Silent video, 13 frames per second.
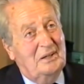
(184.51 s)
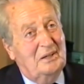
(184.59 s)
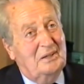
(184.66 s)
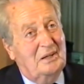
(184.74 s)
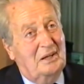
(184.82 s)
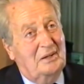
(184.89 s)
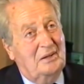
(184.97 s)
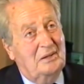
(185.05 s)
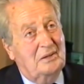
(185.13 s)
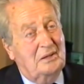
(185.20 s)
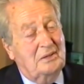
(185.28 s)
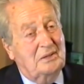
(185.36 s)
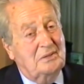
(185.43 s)
And I think
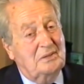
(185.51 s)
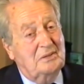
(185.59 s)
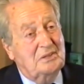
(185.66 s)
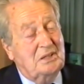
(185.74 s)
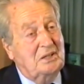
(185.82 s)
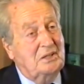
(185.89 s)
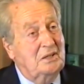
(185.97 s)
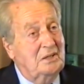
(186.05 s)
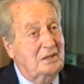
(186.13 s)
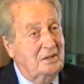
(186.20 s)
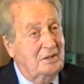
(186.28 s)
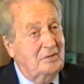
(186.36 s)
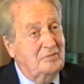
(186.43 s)
that is
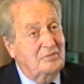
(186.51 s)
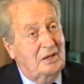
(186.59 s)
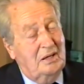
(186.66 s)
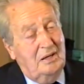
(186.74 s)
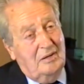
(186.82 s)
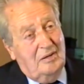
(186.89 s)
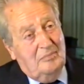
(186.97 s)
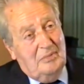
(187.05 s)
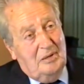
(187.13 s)
certainly a failing on